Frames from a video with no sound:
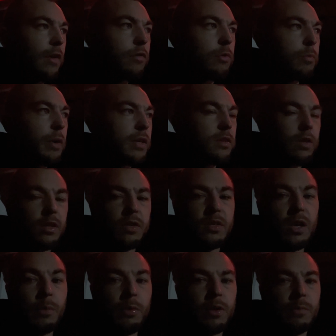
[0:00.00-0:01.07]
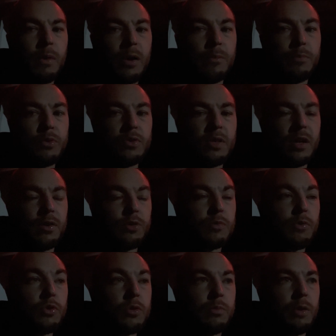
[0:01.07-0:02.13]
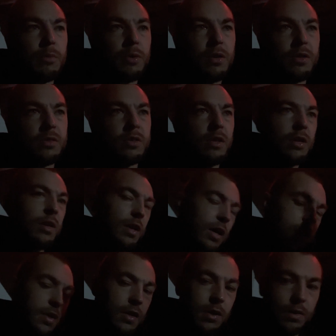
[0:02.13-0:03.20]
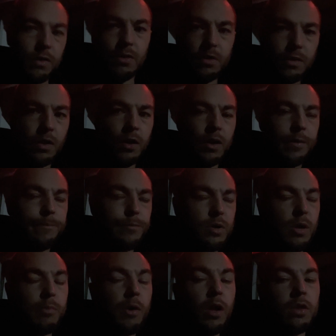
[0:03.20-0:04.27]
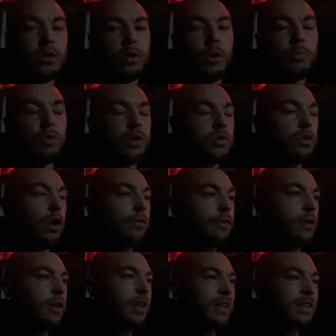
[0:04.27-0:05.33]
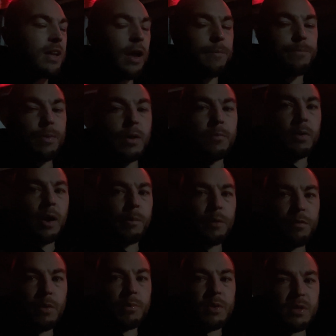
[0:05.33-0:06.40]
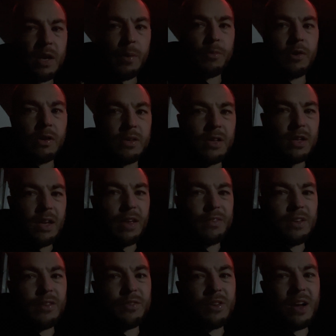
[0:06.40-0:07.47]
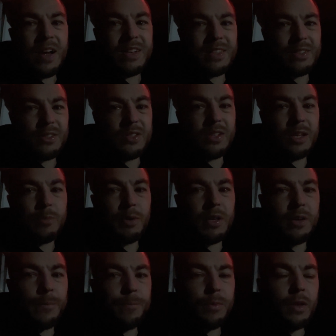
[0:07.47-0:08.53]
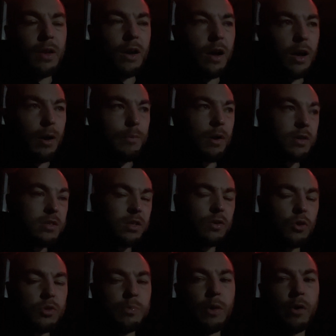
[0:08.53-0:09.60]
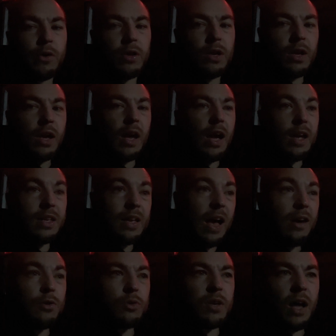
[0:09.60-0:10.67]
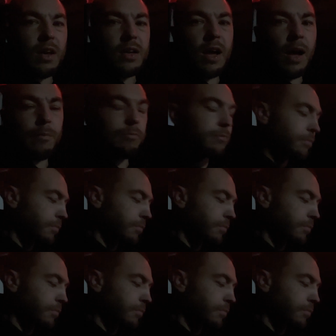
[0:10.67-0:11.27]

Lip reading: basically double the amount of boost that it was supposed to be, because it didn't dump all the dome pressure off in time. But I'm gonna flip this camera around and give you guys a little sneak peek. HustlinHorsepower at yahoo.com